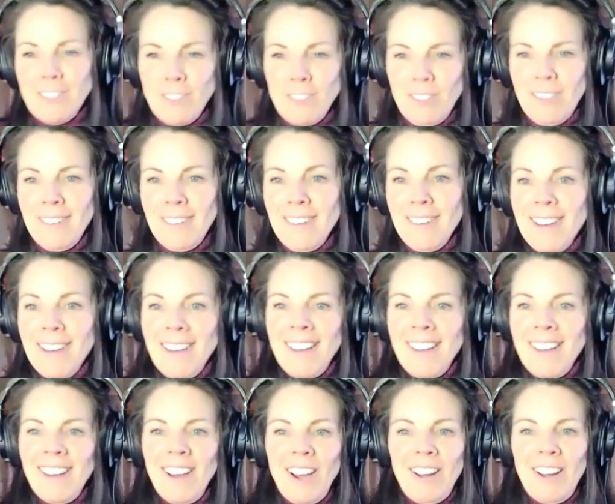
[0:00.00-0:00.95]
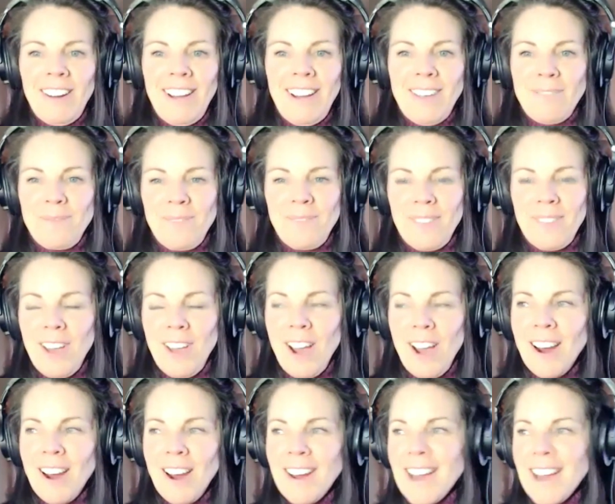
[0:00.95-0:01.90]
Cool. All right,
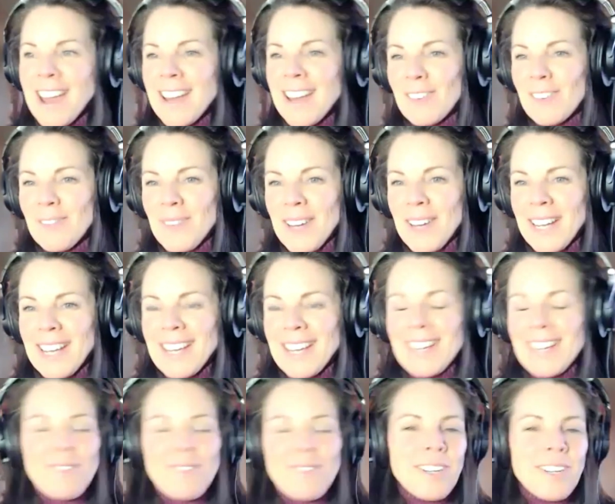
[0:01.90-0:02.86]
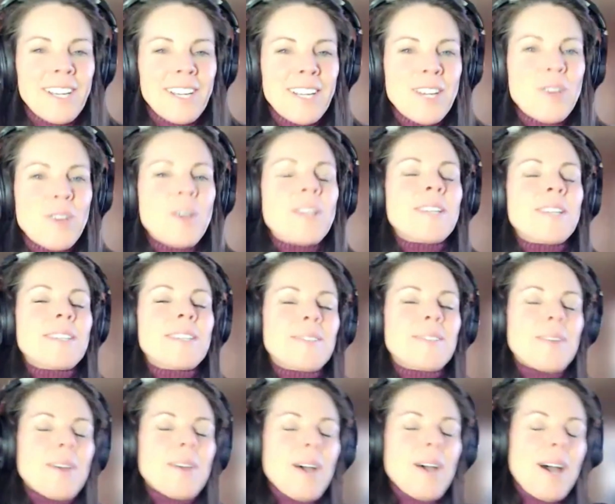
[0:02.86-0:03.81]
everybody. We're gonna
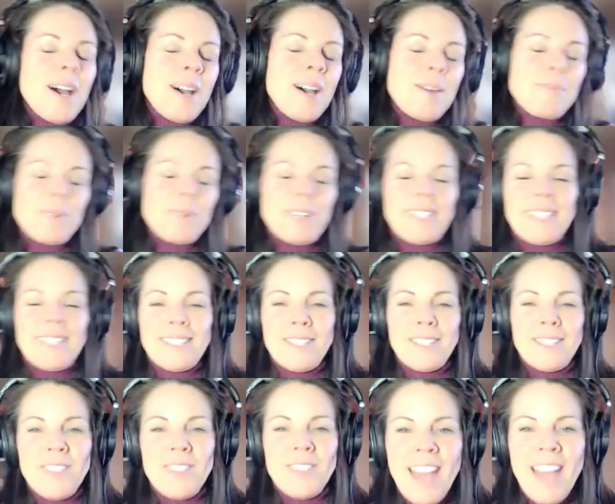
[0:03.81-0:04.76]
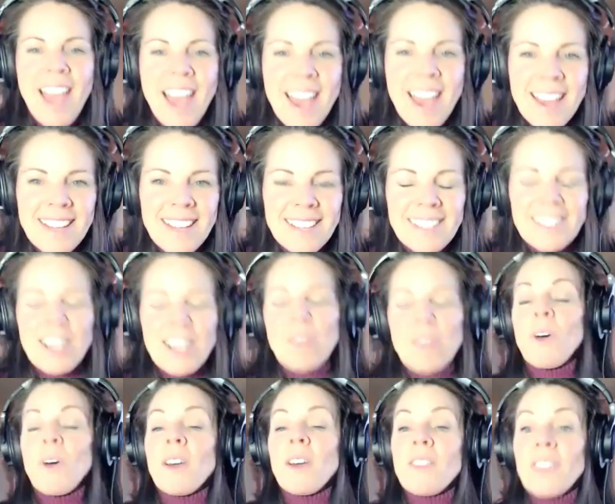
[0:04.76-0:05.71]
bring this to an end. I
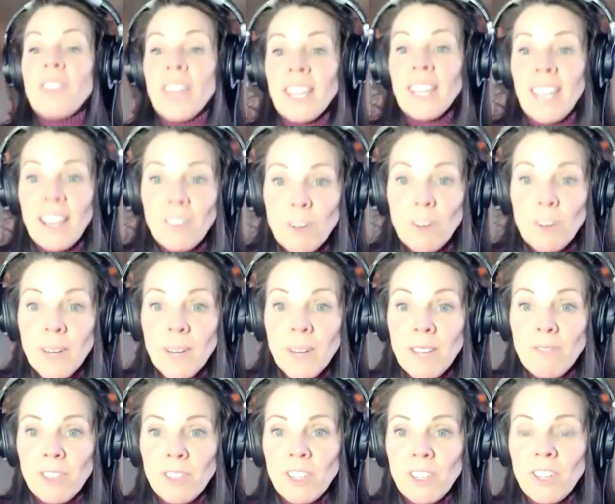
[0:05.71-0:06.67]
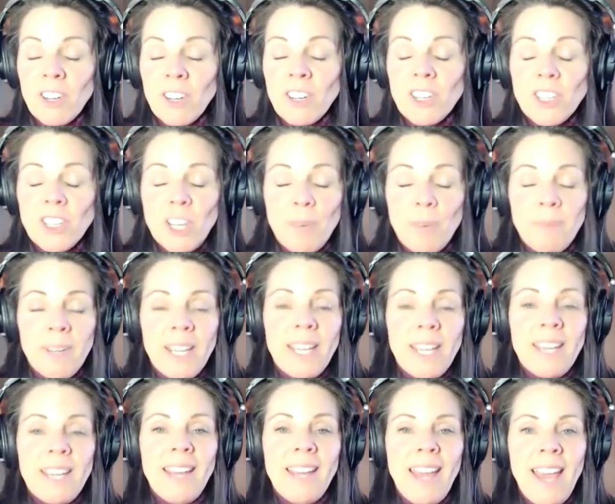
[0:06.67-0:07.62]
want to thank everybody for jumping
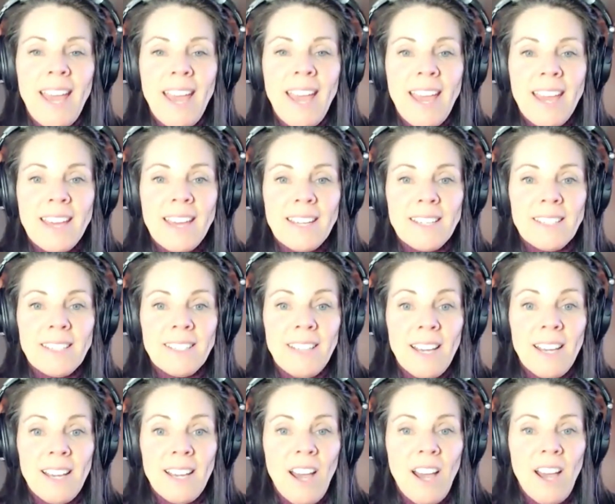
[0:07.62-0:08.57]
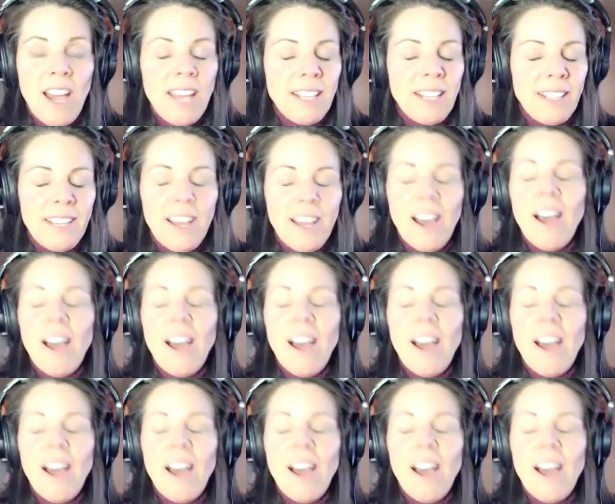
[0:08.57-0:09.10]
in and highly